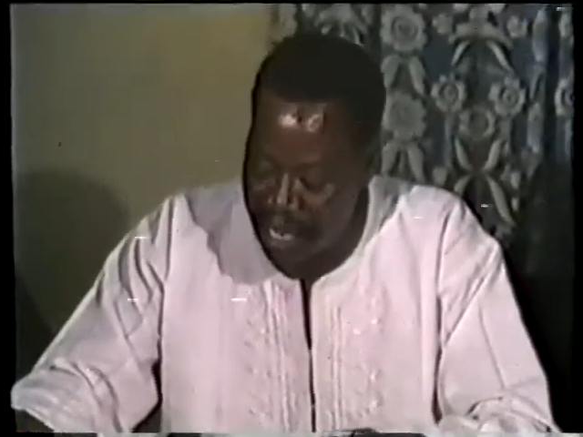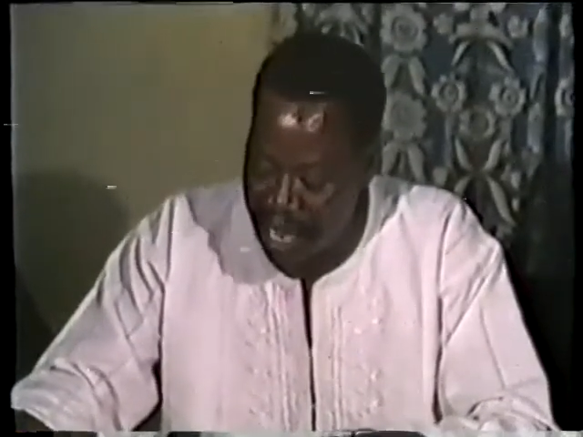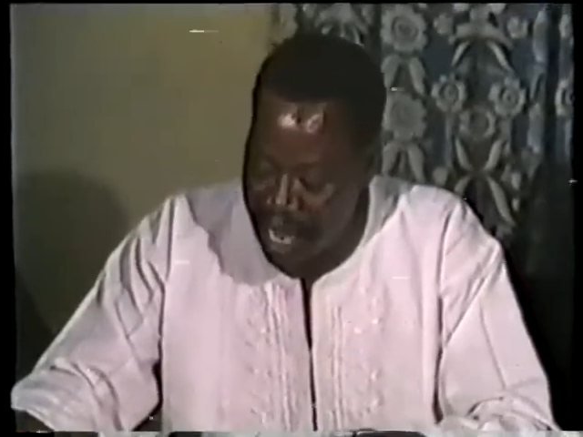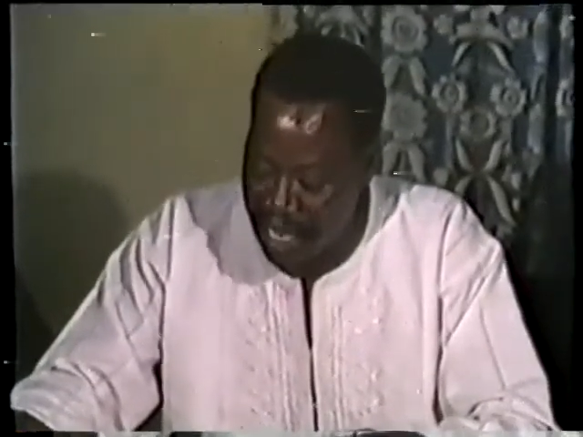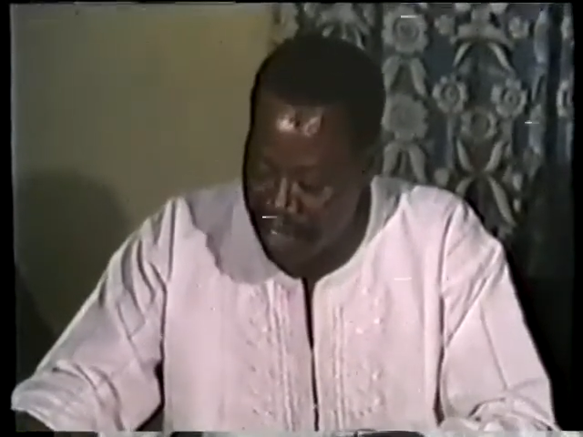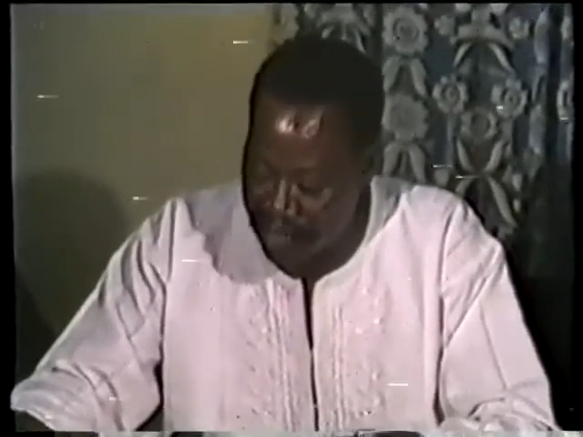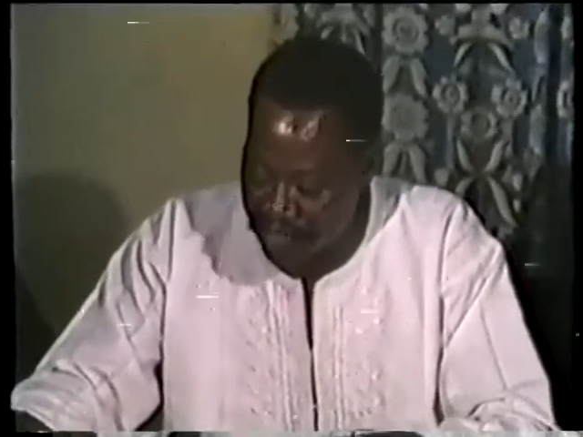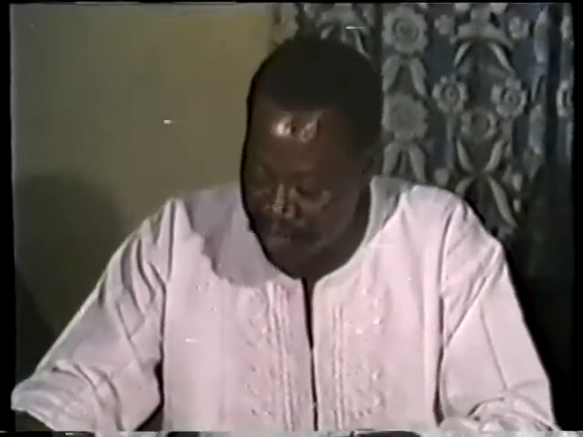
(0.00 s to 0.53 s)

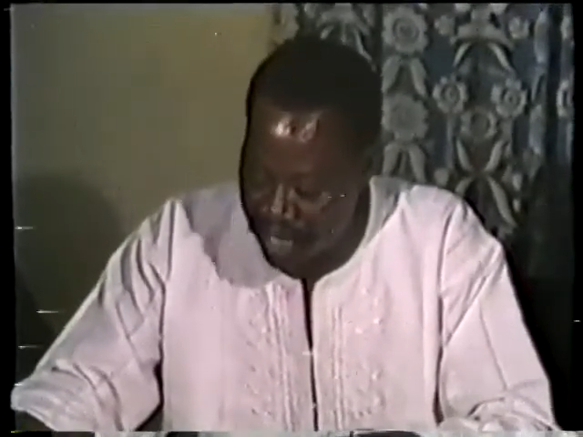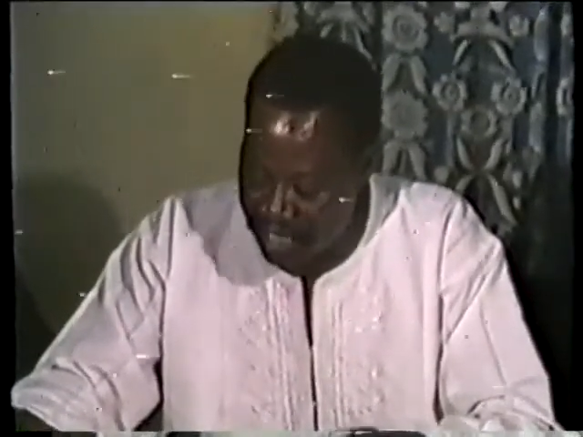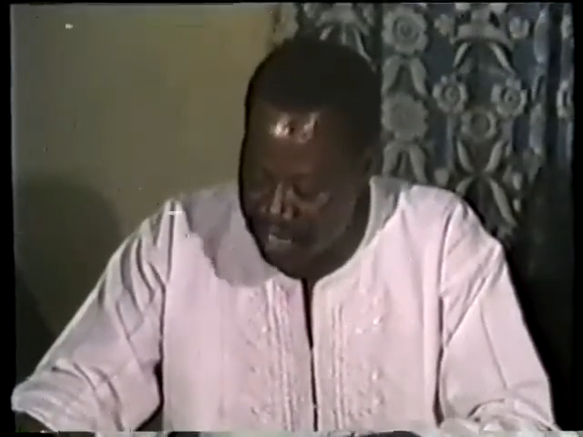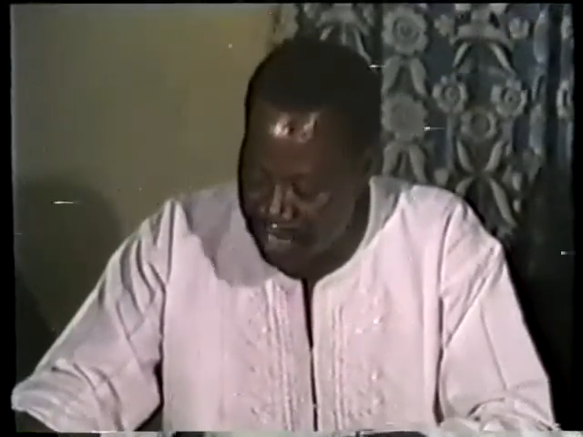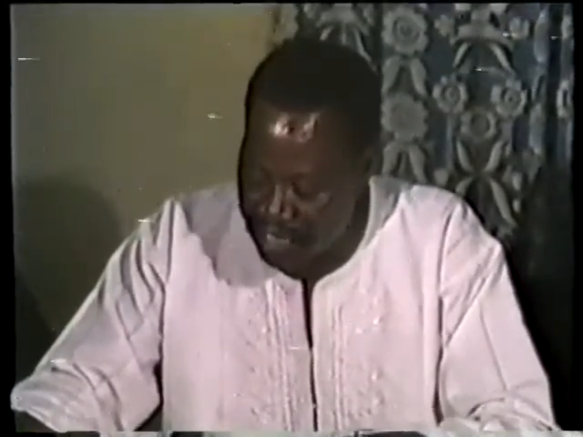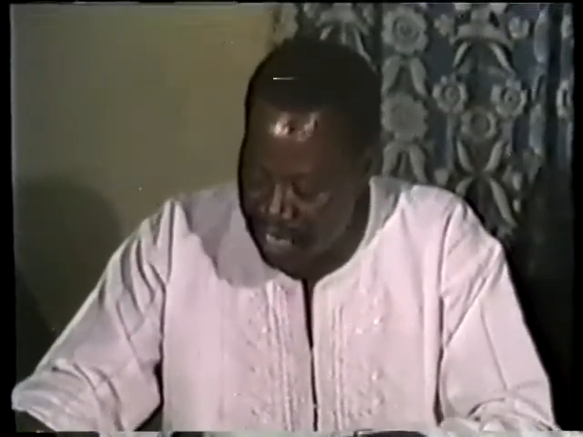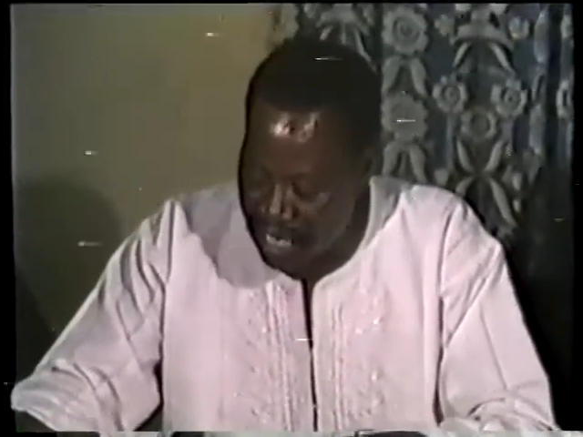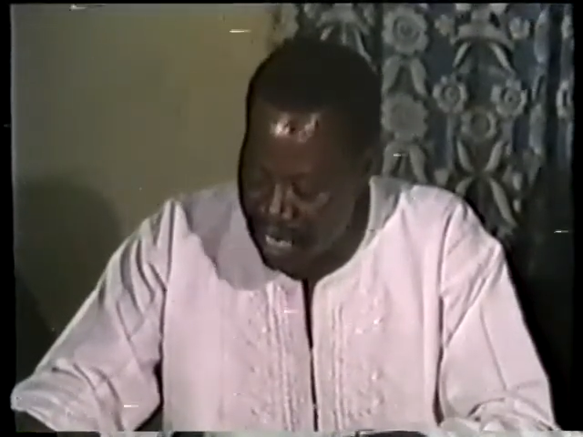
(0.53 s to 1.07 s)
and
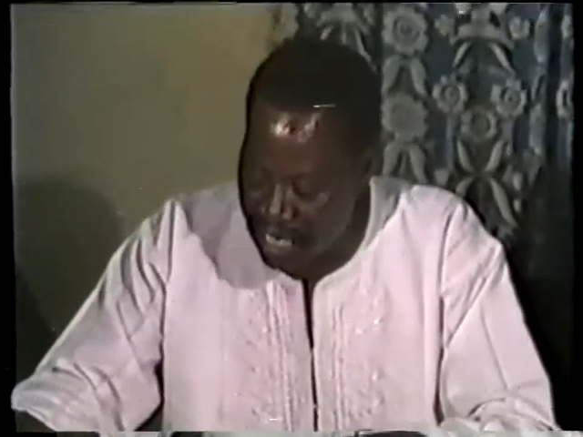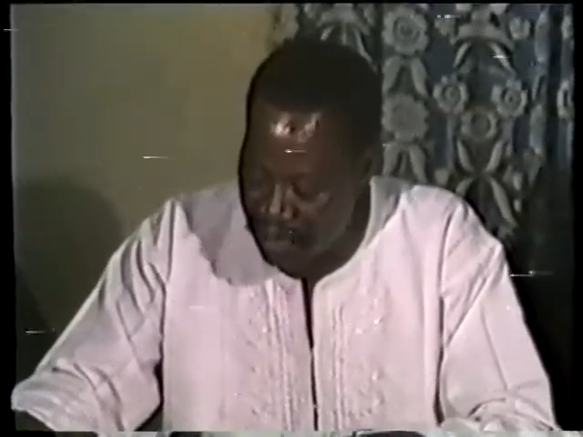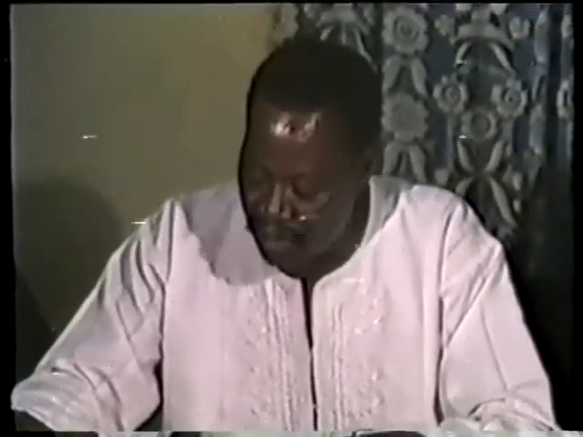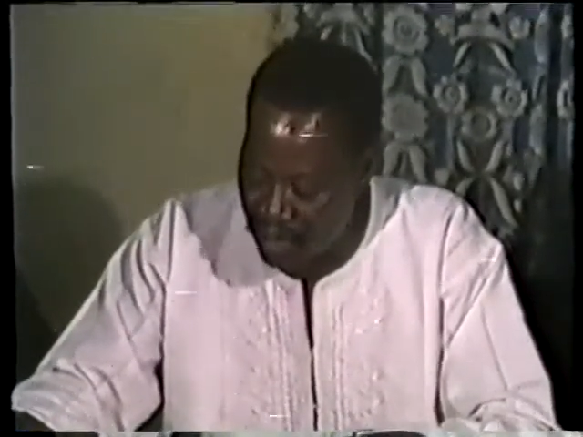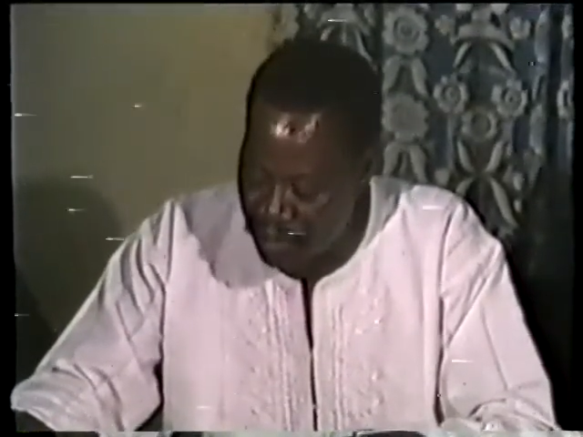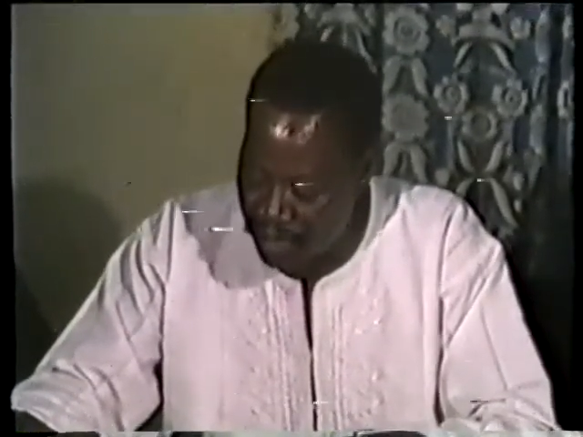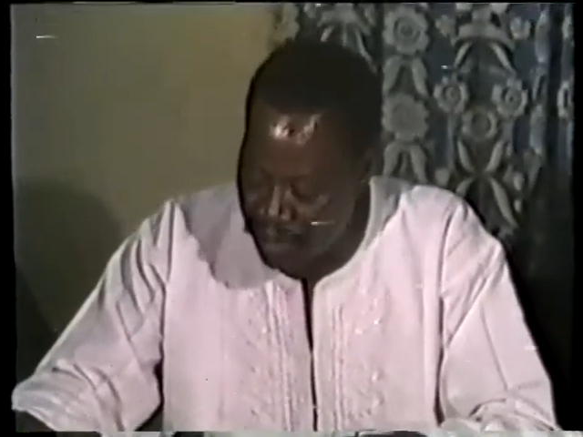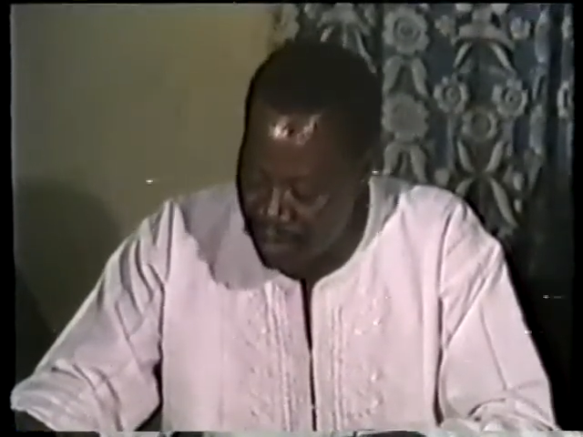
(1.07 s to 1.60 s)
drenched the land
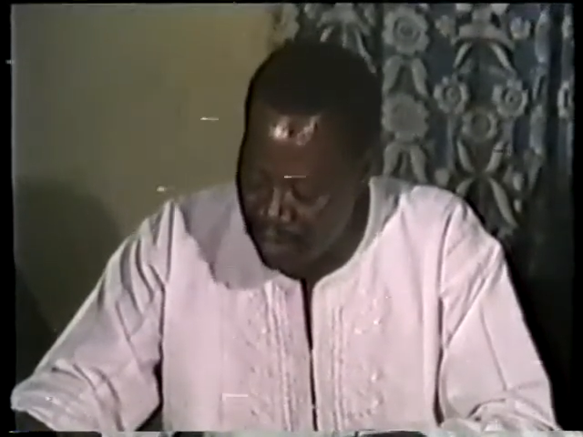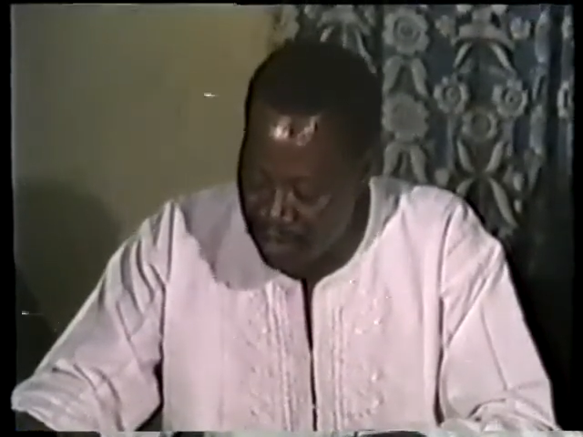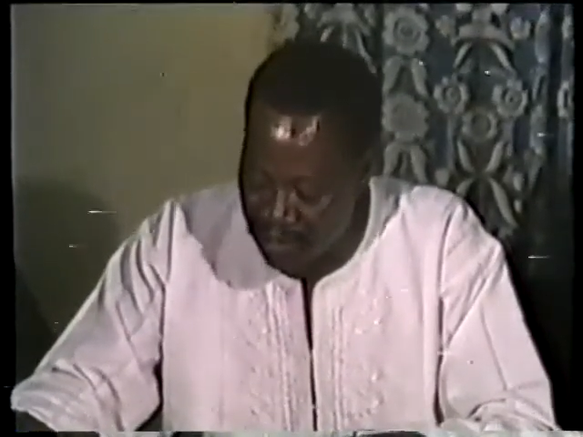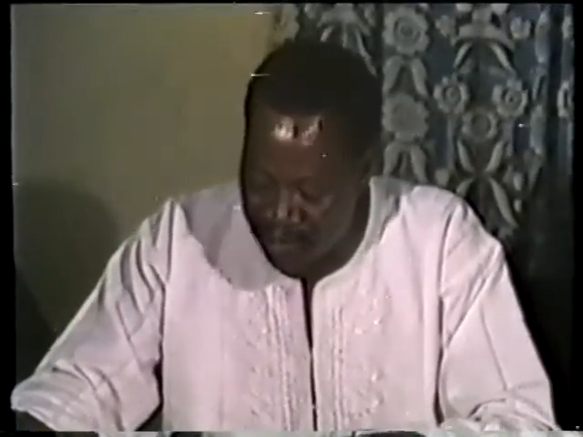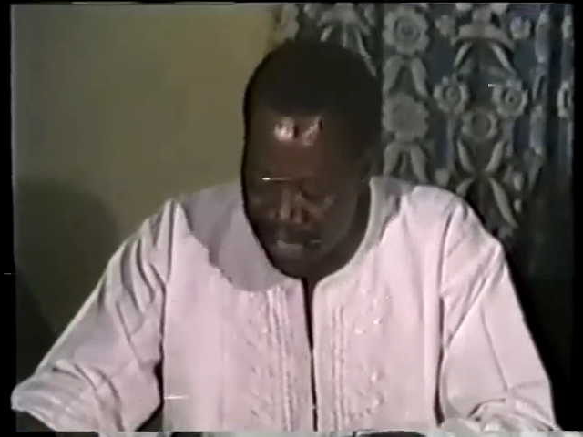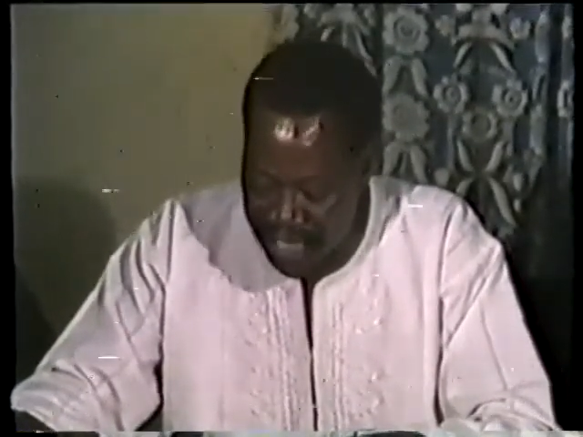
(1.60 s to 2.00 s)
with blood of